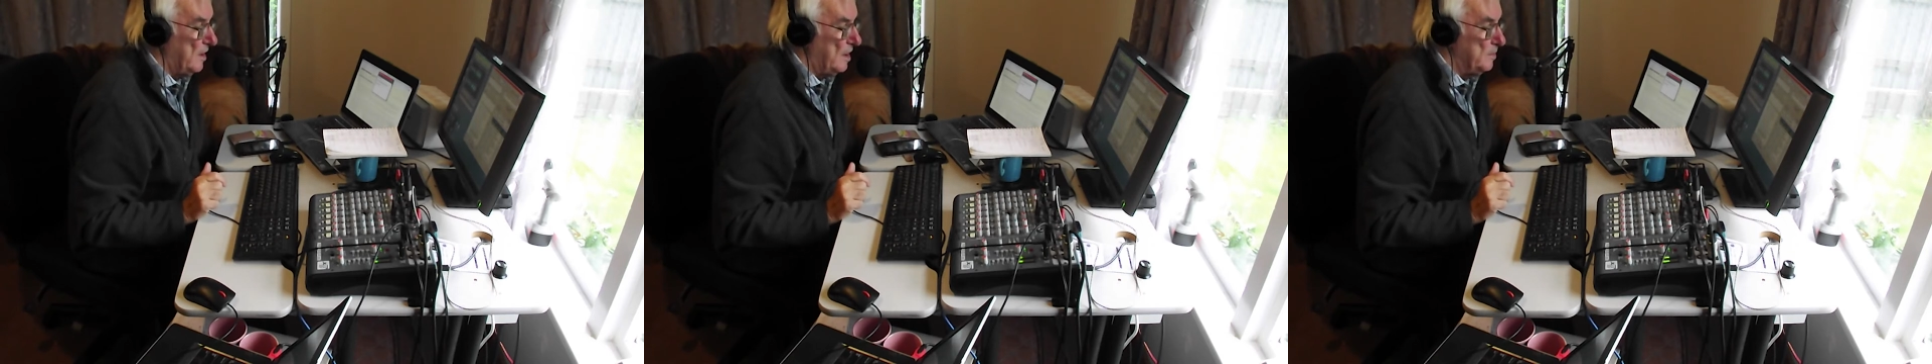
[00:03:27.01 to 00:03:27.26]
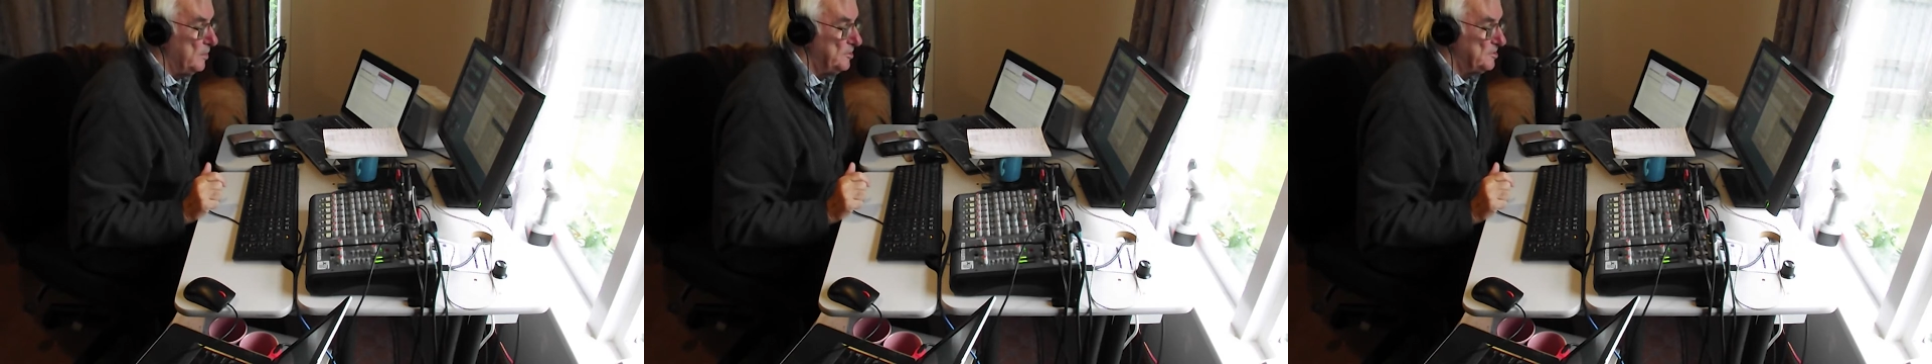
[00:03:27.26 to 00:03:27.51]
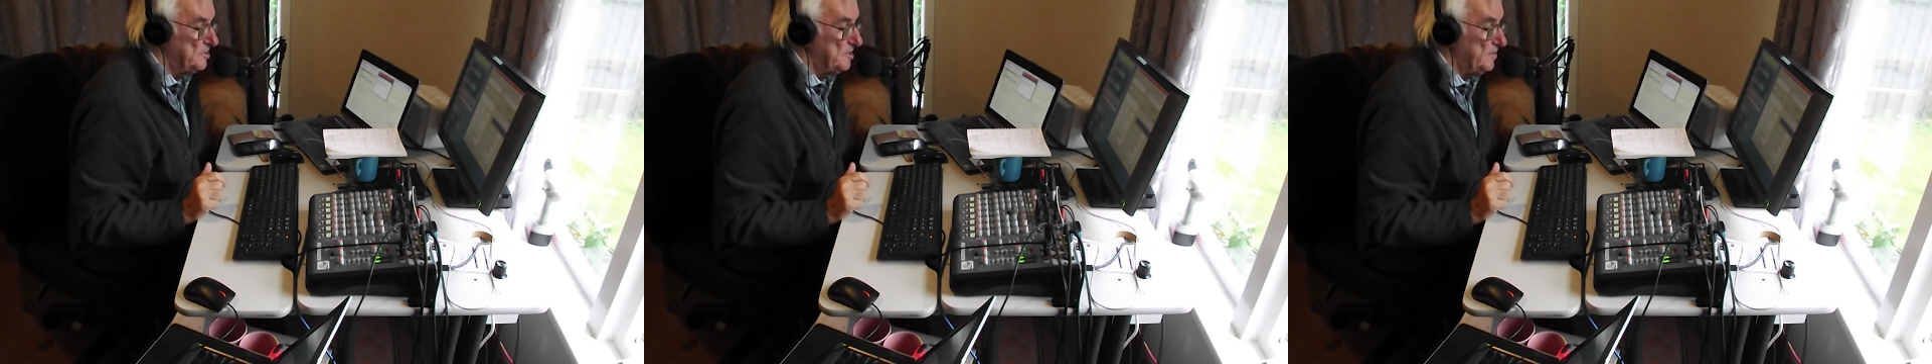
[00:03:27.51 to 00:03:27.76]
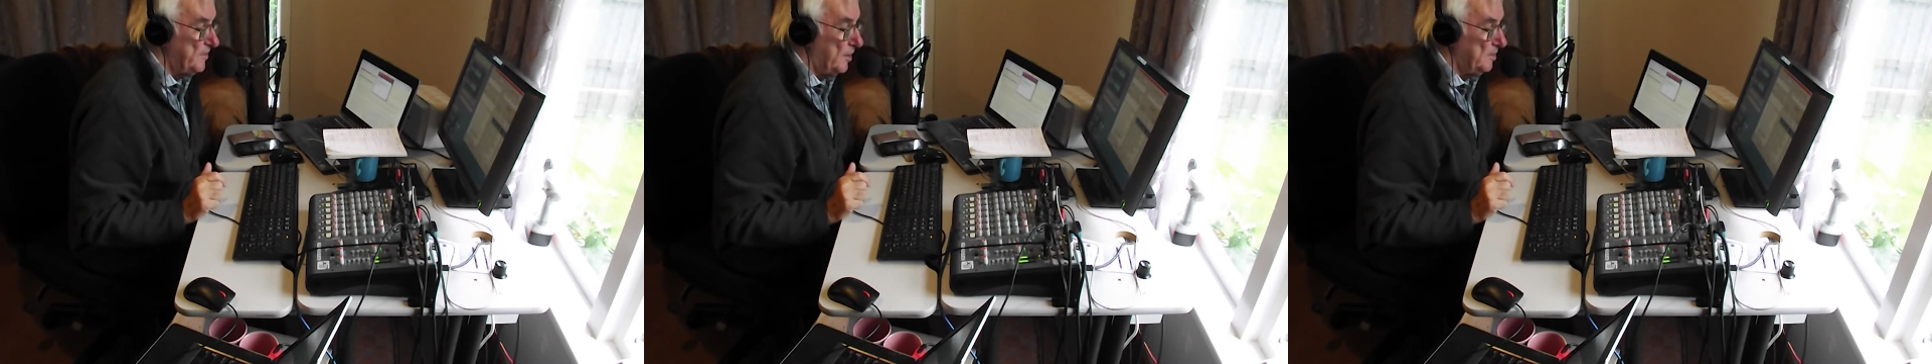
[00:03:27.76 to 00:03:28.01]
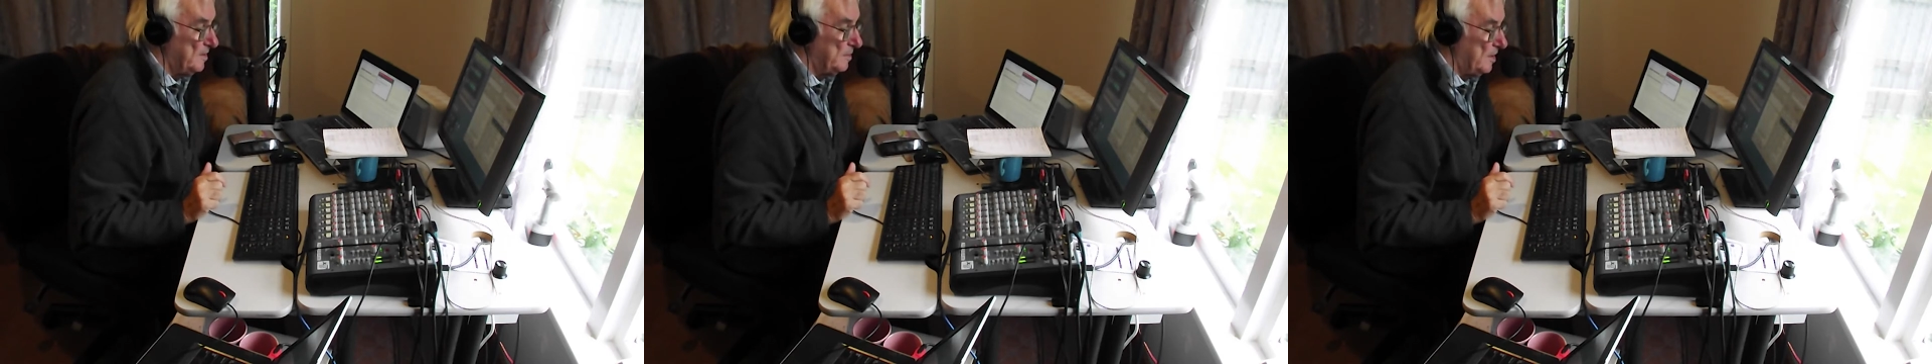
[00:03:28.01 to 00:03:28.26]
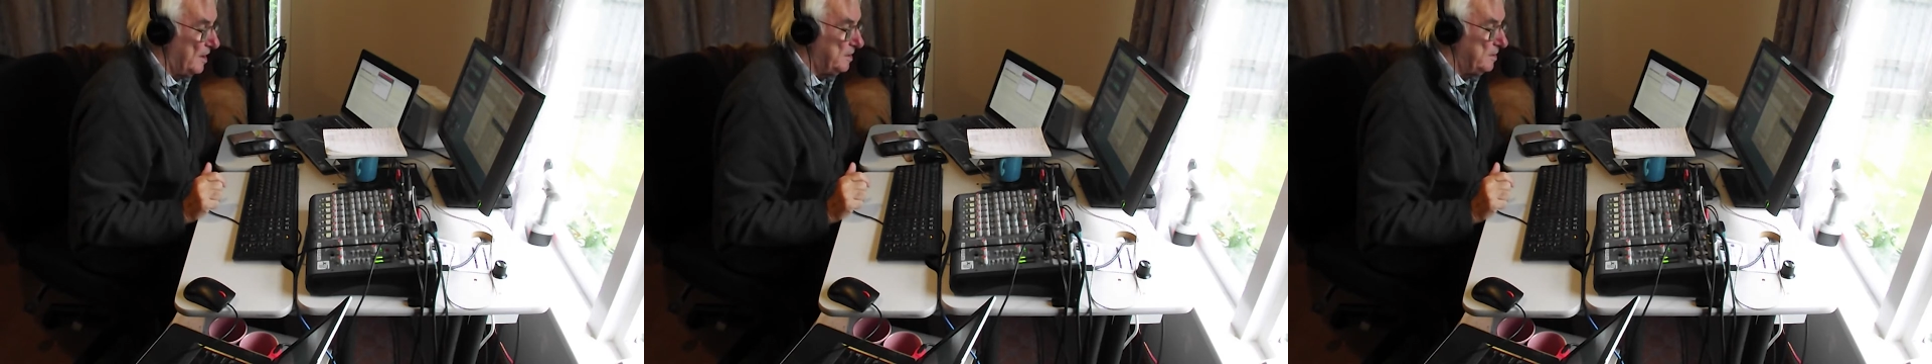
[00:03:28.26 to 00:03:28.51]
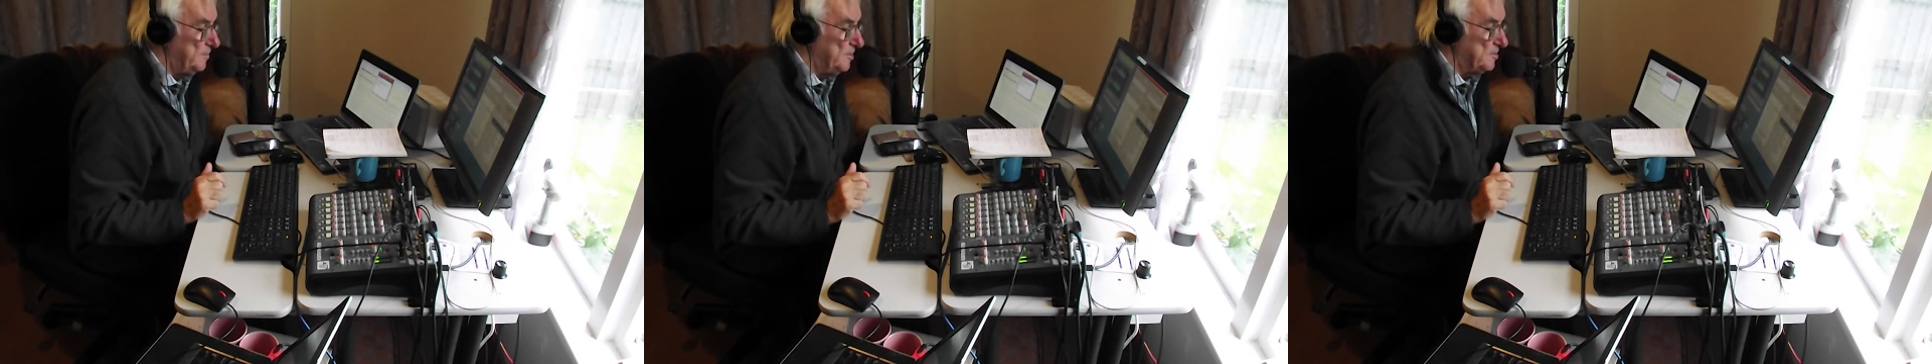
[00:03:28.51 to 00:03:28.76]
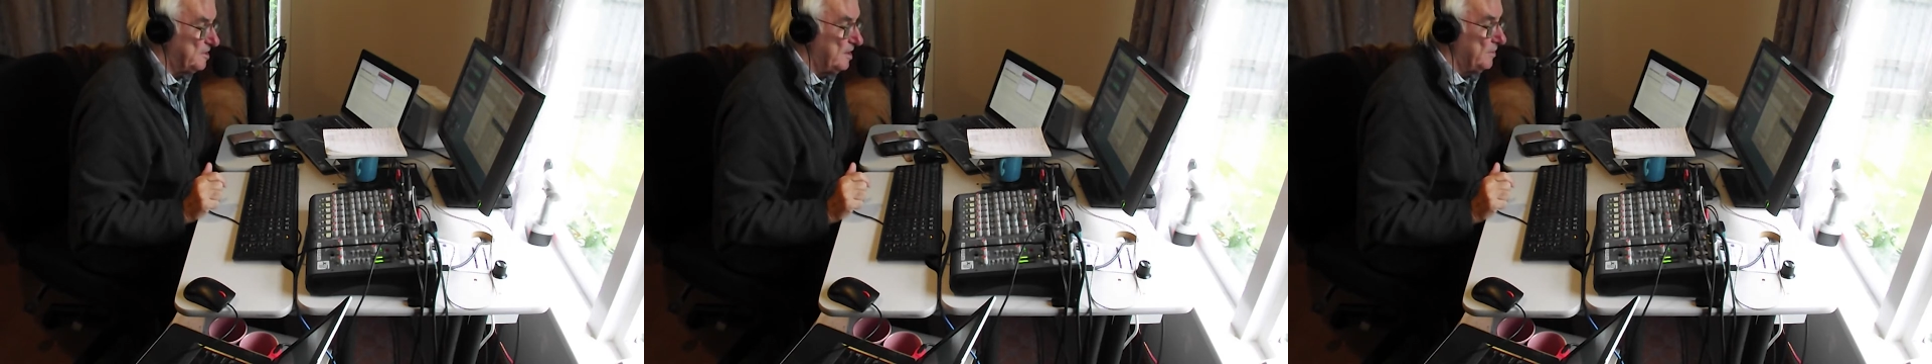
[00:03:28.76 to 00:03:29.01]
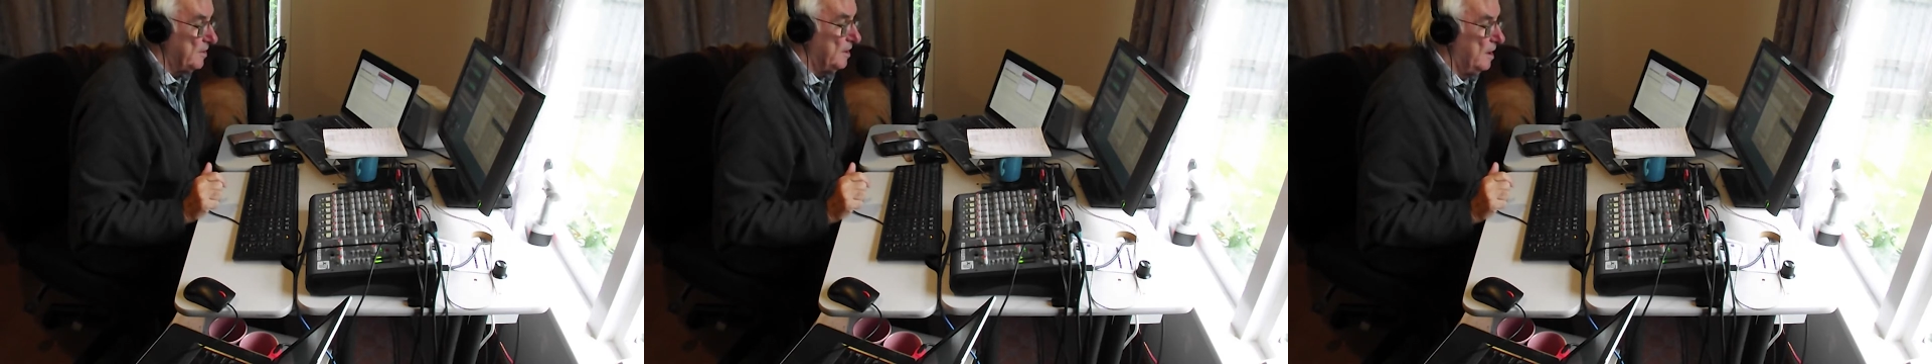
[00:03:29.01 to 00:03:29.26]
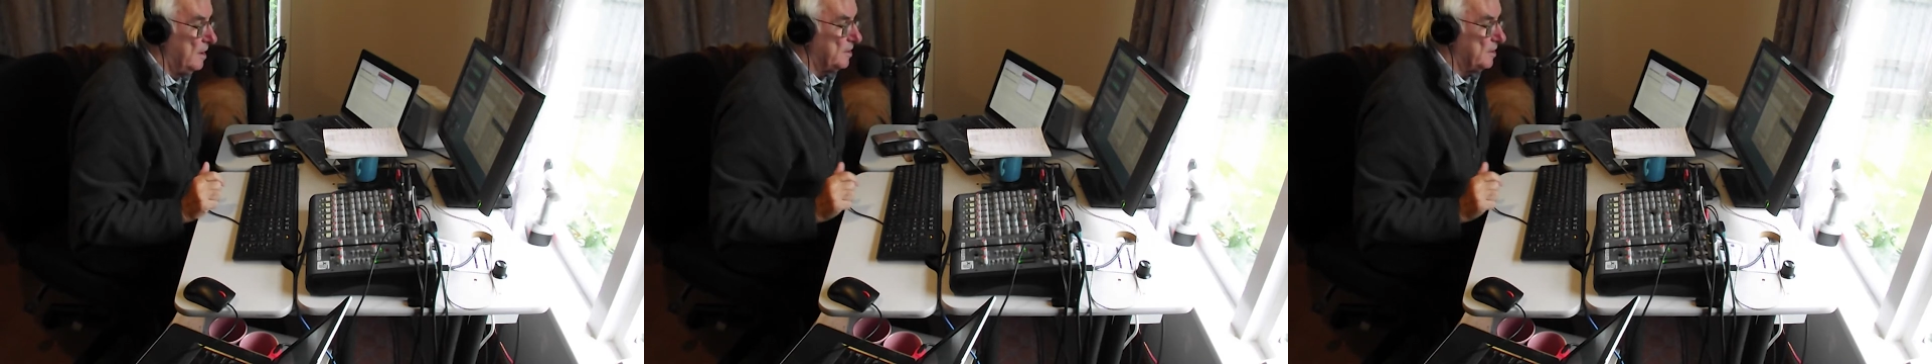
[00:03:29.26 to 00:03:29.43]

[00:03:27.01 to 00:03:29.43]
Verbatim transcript: an emergency phone number like you've just given.